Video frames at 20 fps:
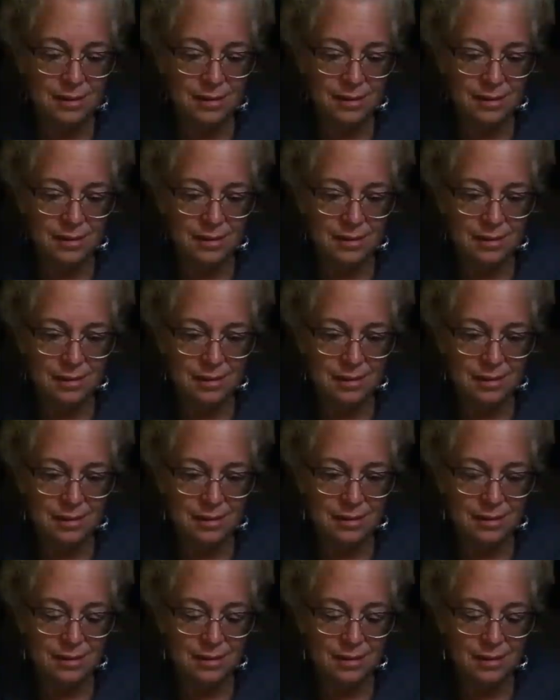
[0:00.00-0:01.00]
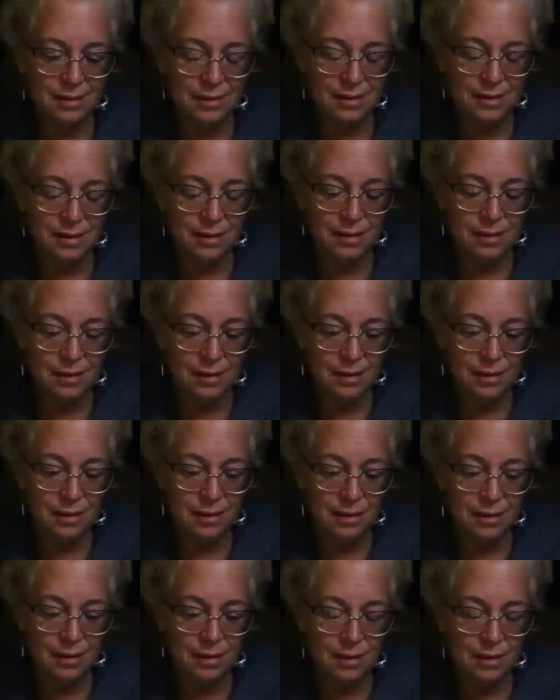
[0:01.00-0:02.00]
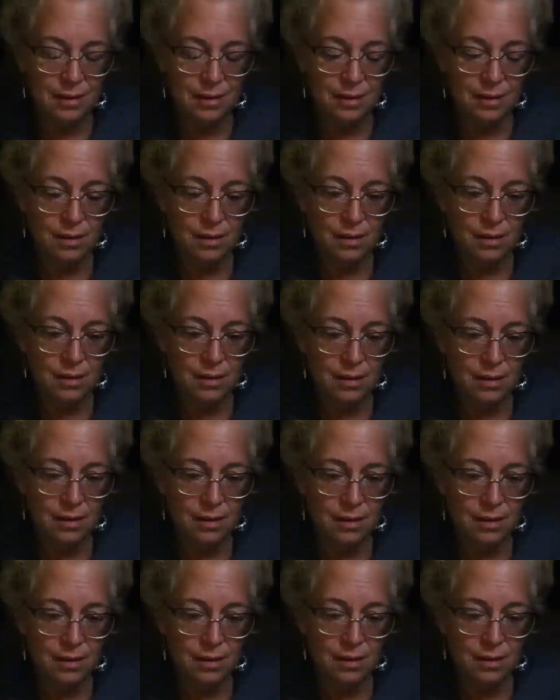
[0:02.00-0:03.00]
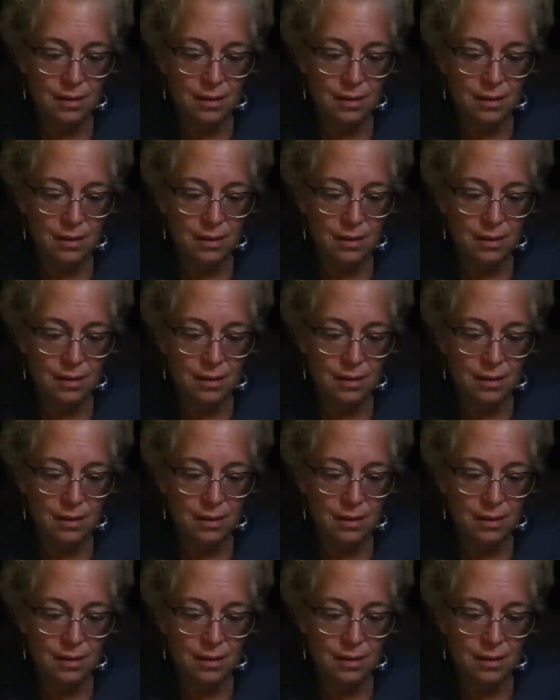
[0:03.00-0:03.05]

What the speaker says: Nothing is said.